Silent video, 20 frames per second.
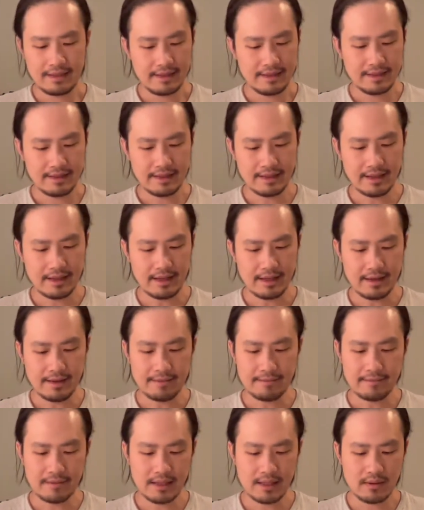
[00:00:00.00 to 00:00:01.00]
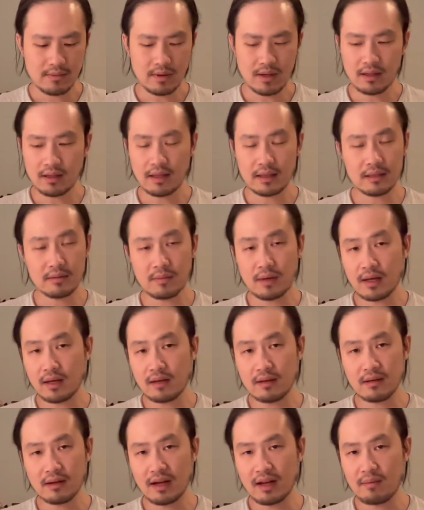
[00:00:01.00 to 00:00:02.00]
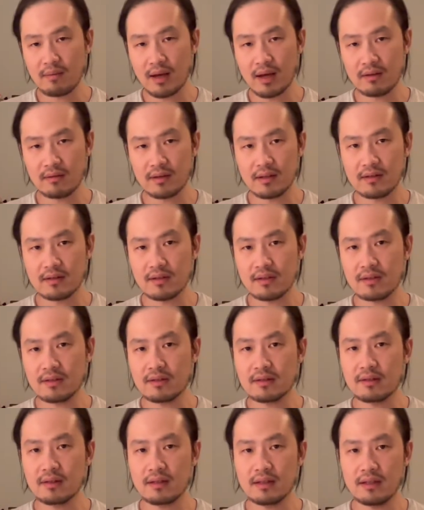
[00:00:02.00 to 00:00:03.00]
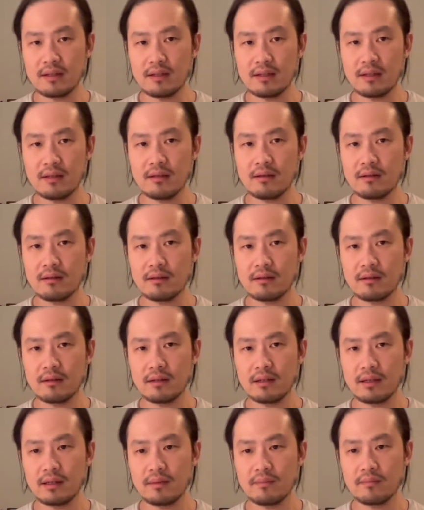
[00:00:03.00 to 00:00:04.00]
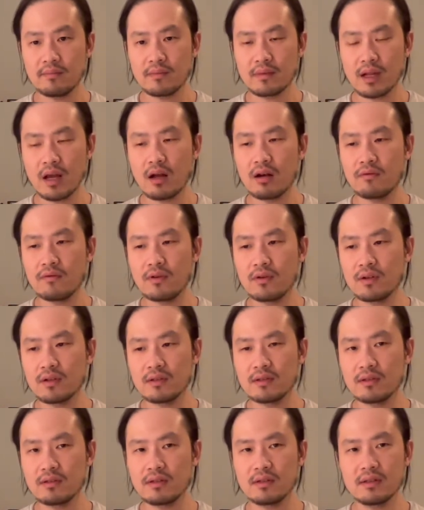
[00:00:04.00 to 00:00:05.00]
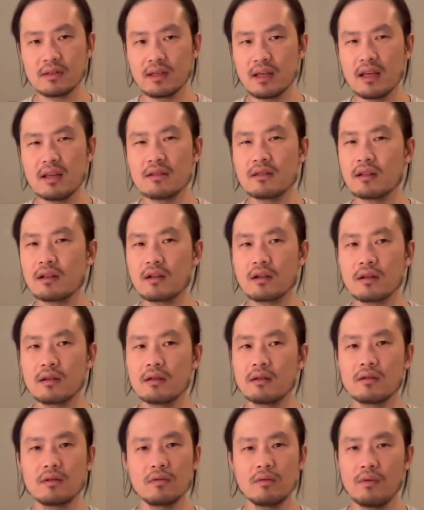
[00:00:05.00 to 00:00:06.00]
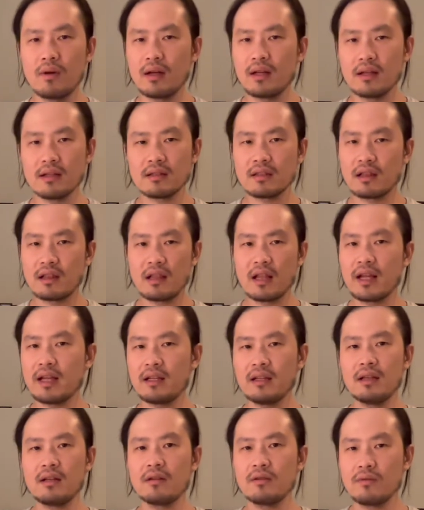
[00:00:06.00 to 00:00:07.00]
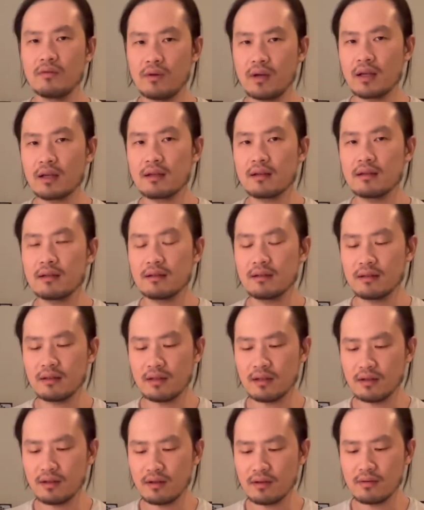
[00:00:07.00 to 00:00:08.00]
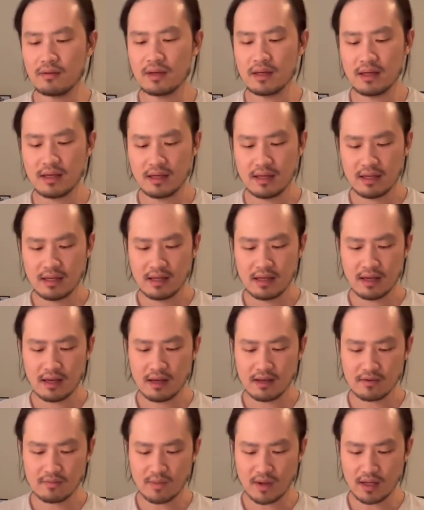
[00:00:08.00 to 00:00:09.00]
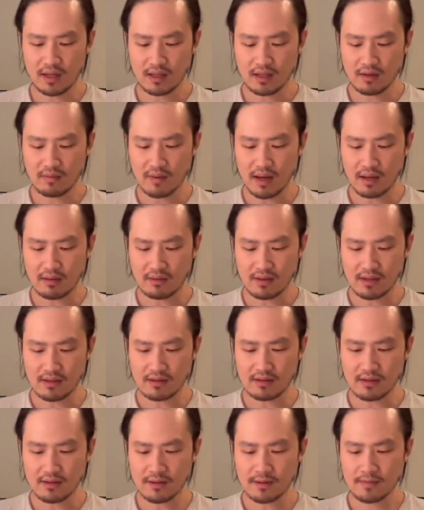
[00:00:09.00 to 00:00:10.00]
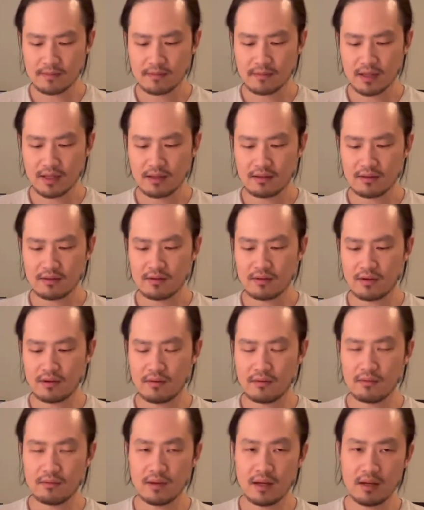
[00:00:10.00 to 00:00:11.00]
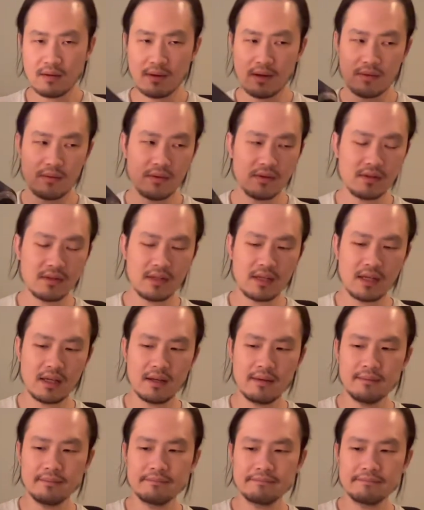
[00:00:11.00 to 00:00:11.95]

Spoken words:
well, like my other A mount lenses, the autofocus just isn't quite as lightning quick, you know, as my E mount lenses. So anyway, we'll see.